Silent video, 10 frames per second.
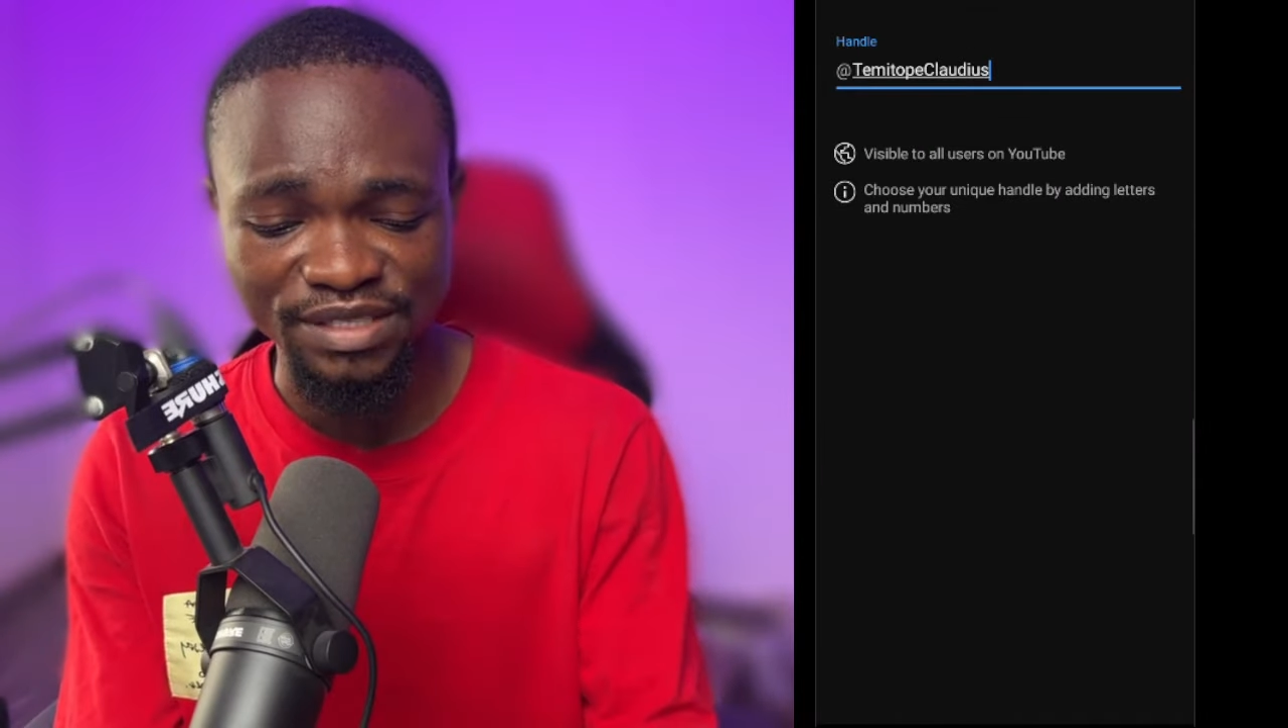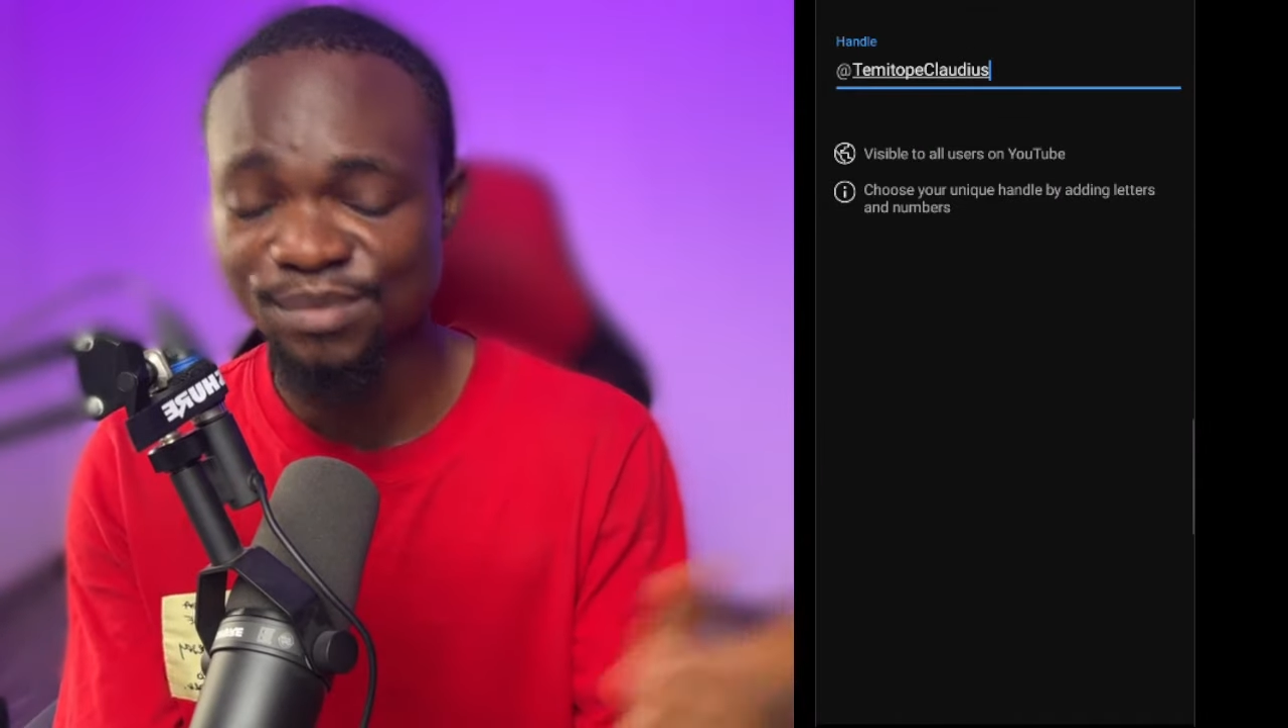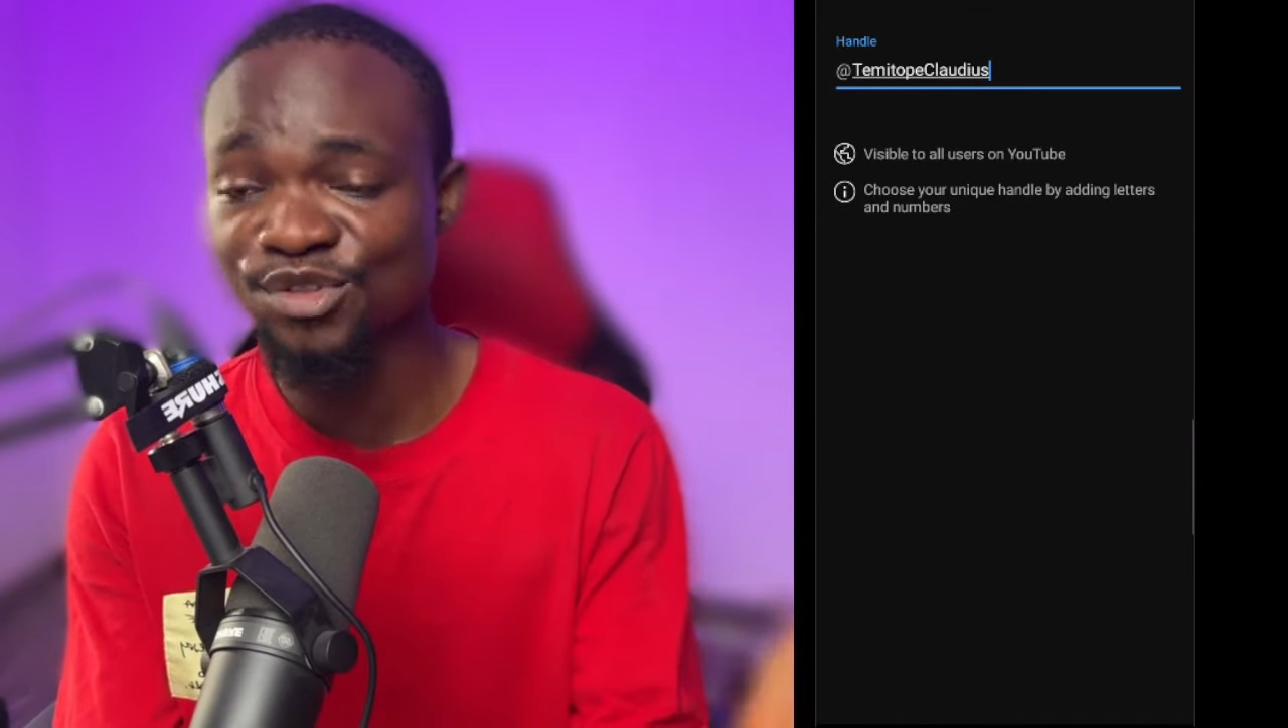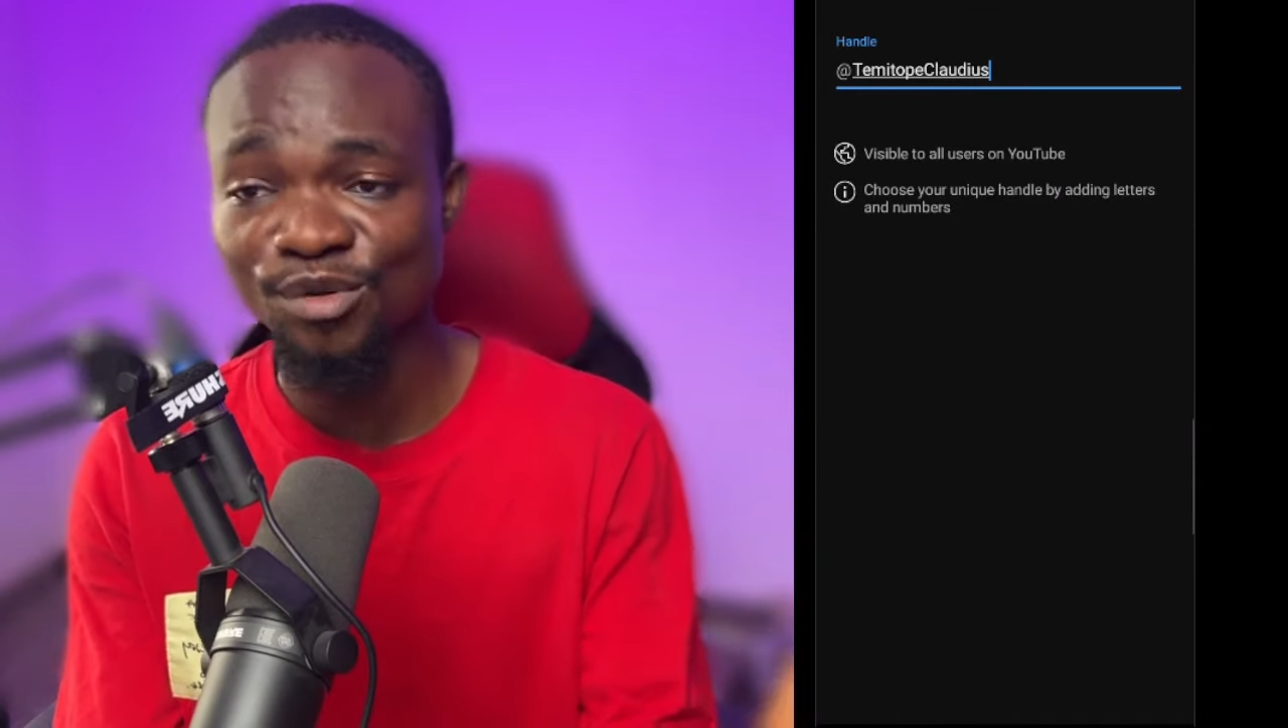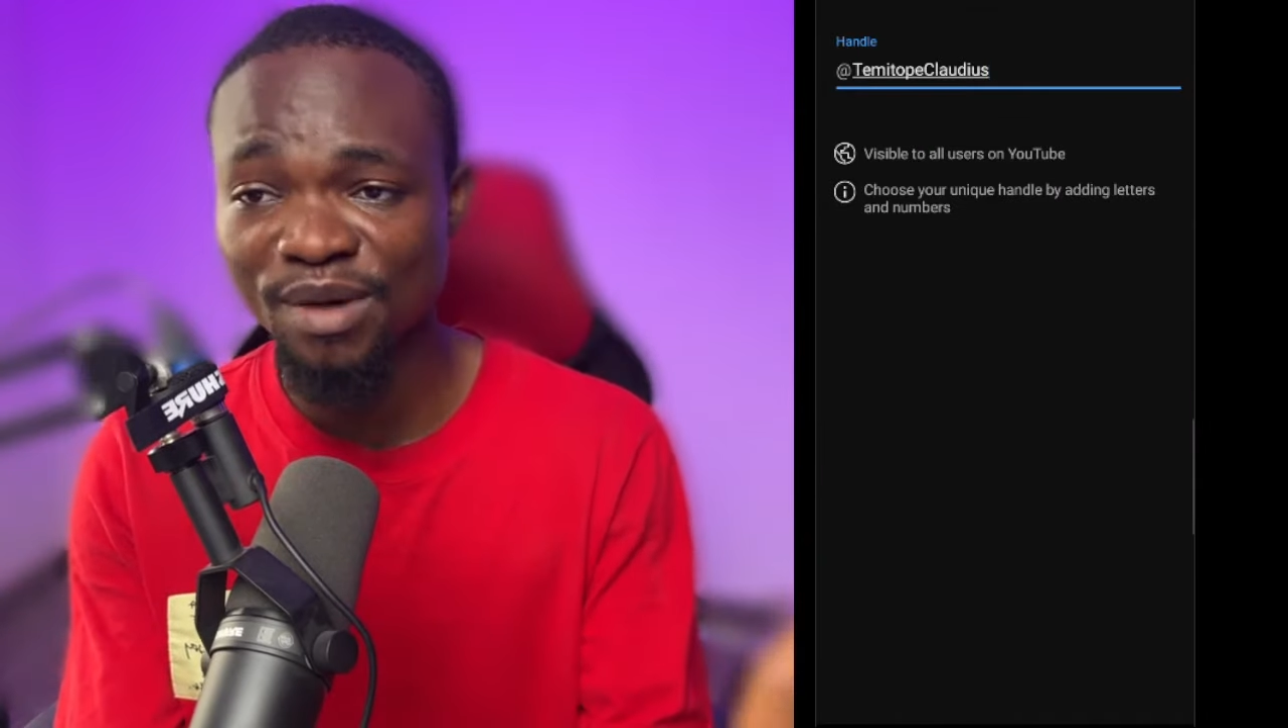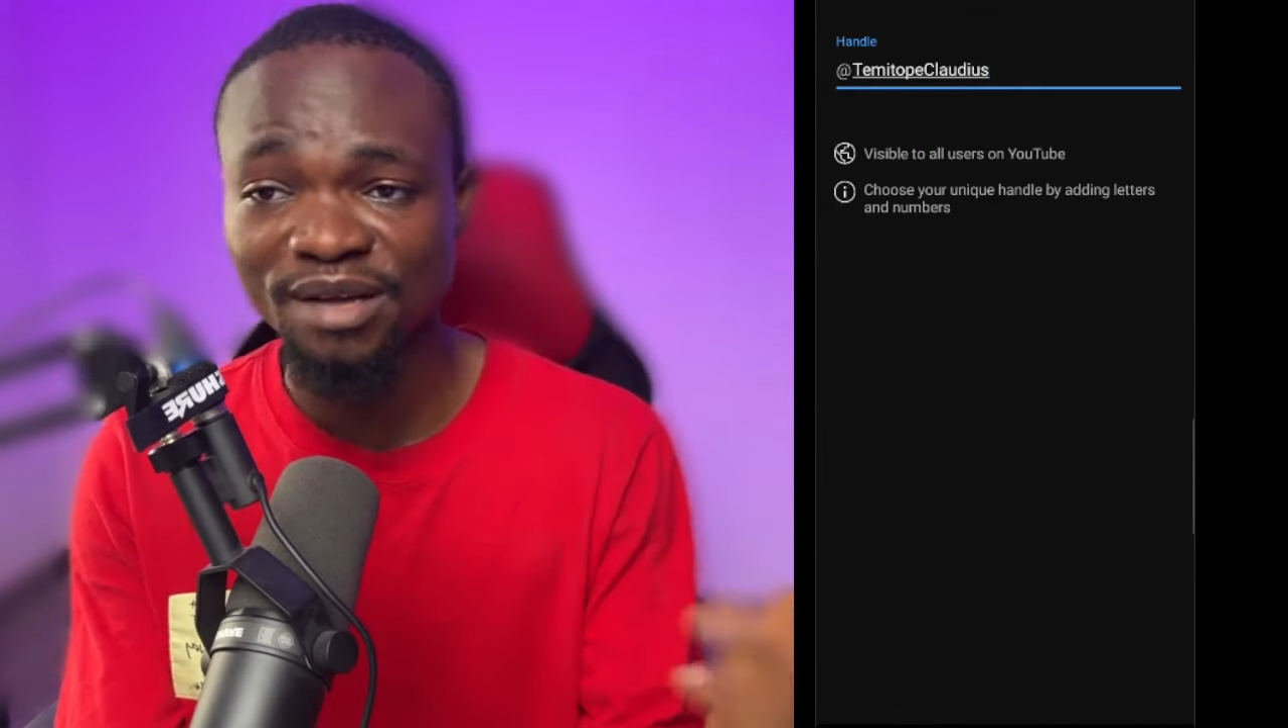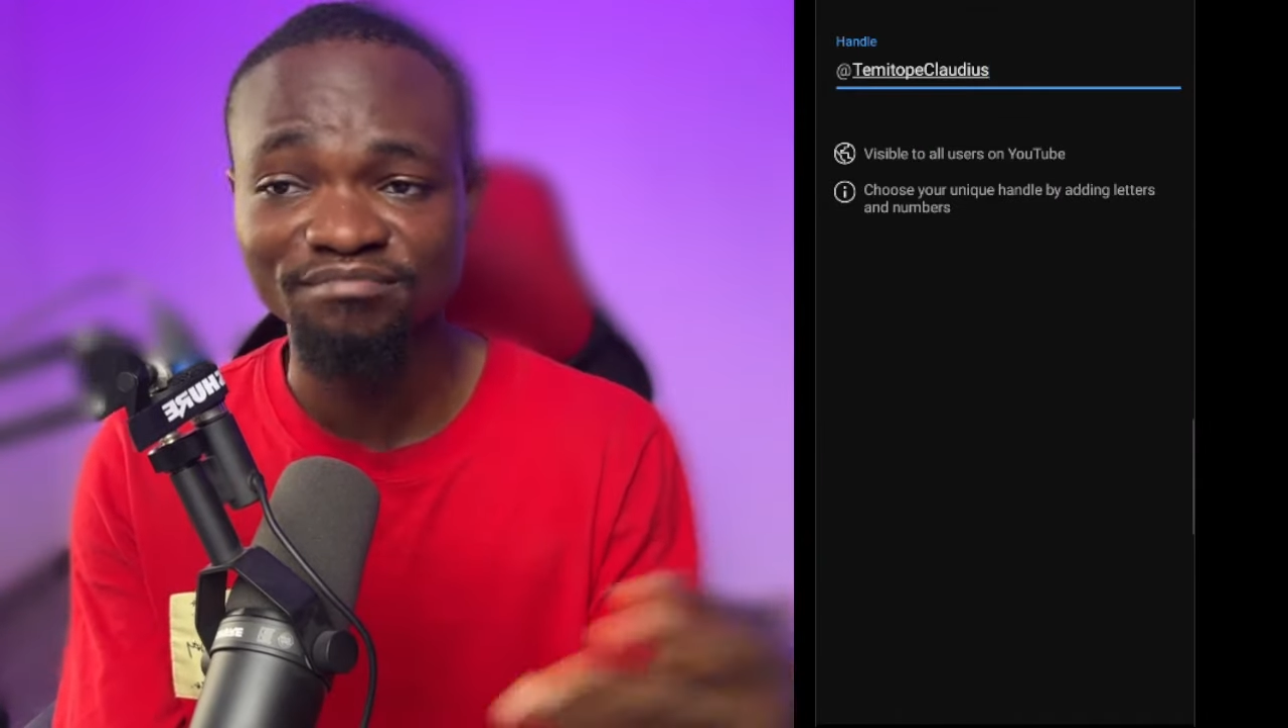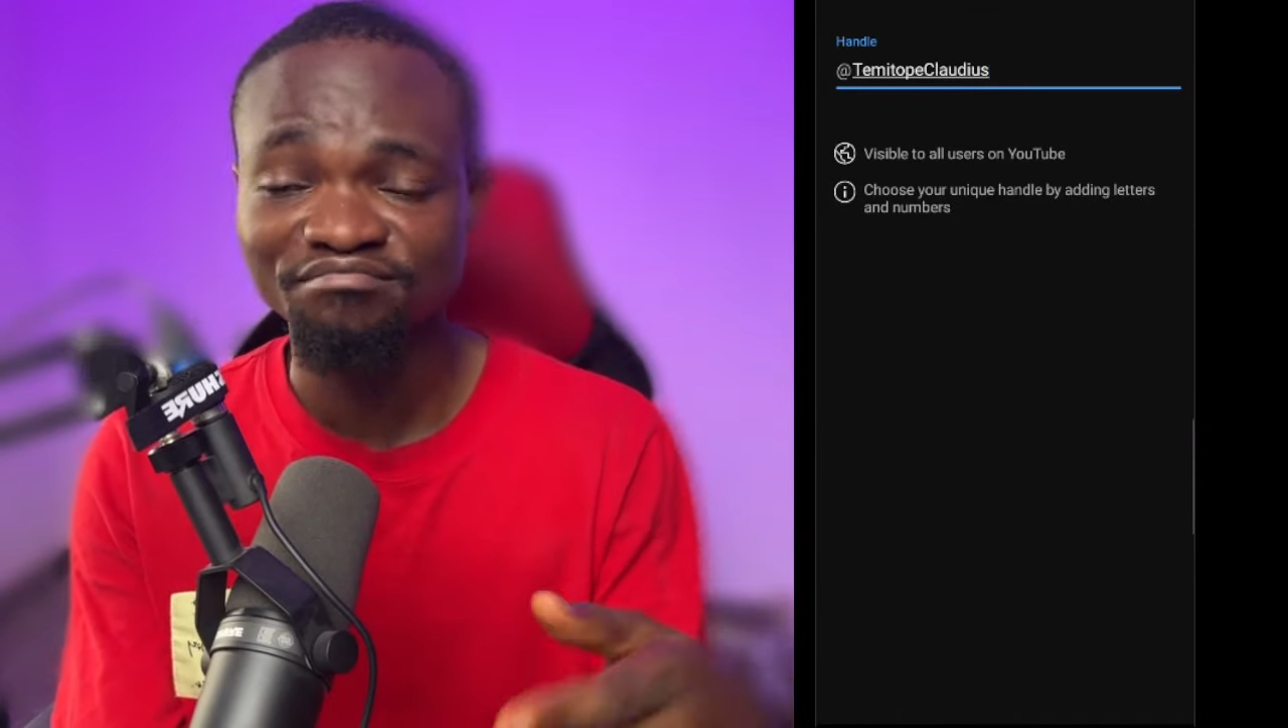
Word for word: Temitope